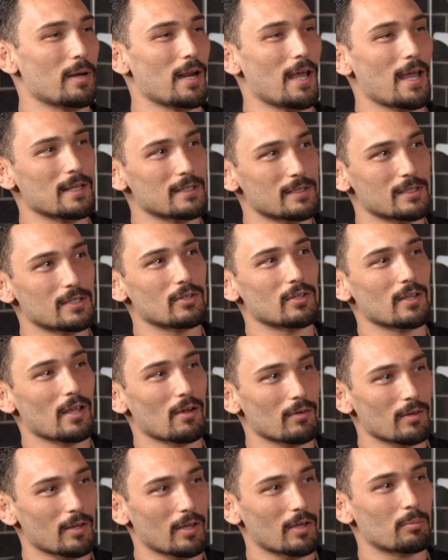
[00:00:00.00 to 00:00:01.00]
But I had 2 that
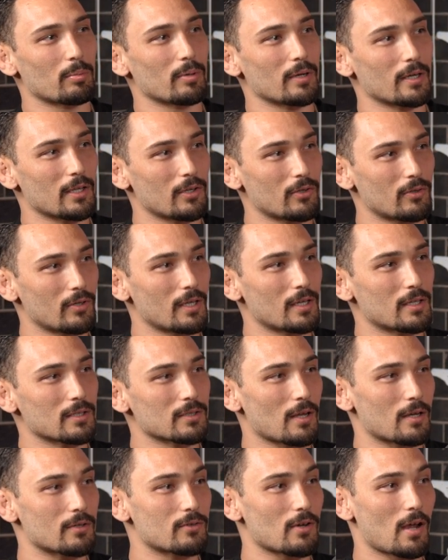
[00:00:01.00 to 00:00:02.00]
were like pretty unique.
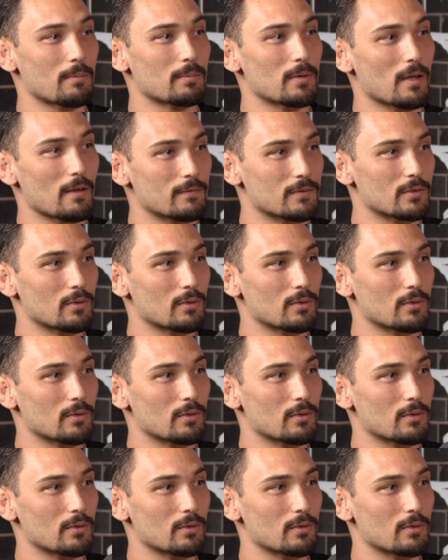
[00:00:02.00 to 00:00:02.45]
So I dropped off